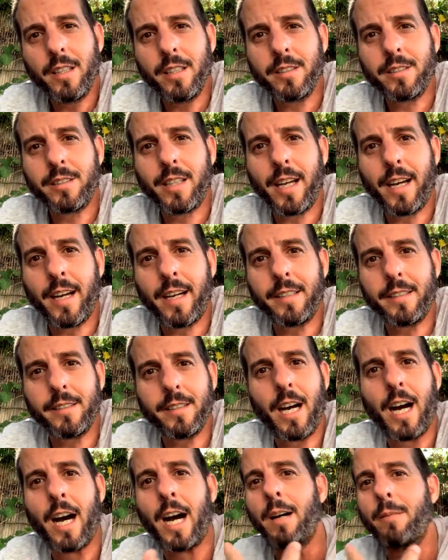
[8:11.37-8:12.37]
is that
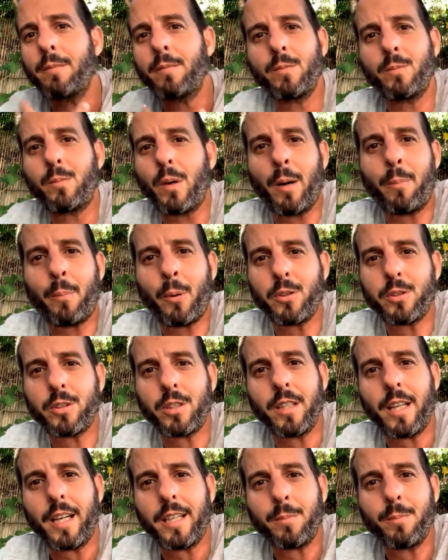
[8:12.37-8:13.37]
a
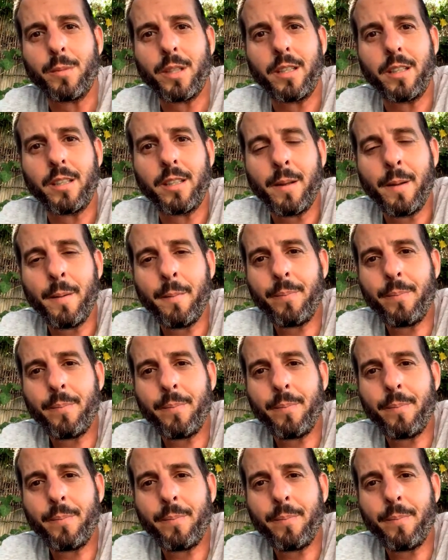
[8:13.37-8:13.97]
person like me